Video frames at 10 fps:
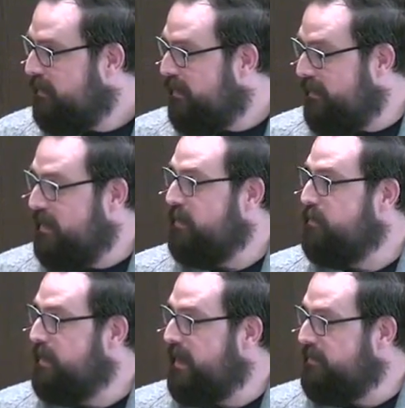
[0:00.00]
Thank you
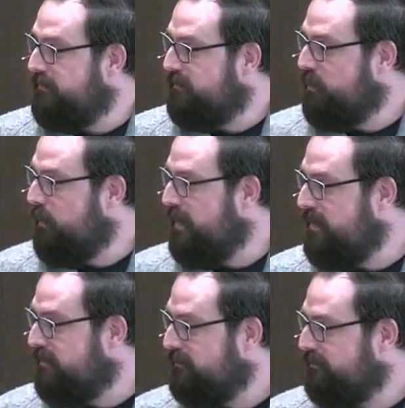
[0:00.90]
again, choir,
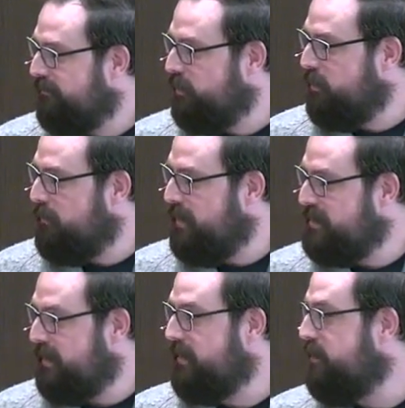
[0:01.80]
for your
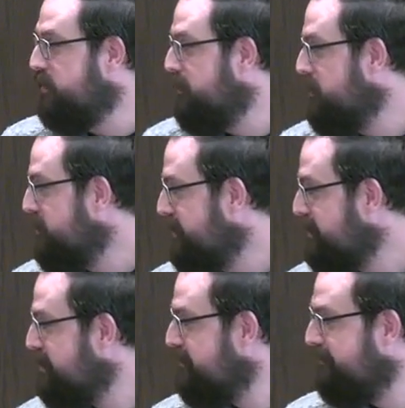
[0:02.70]
amazing
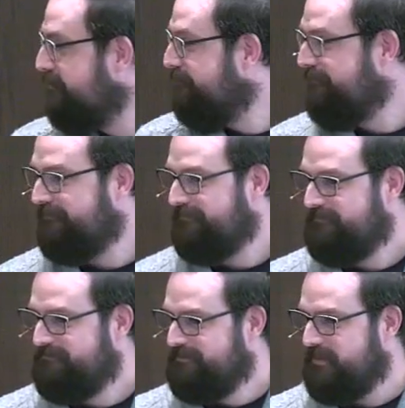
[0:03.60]
contributions.
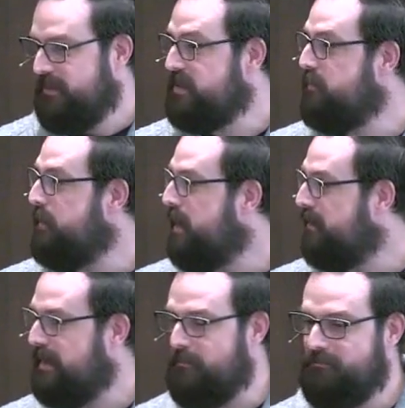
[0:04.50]
Let's give them a hand clap.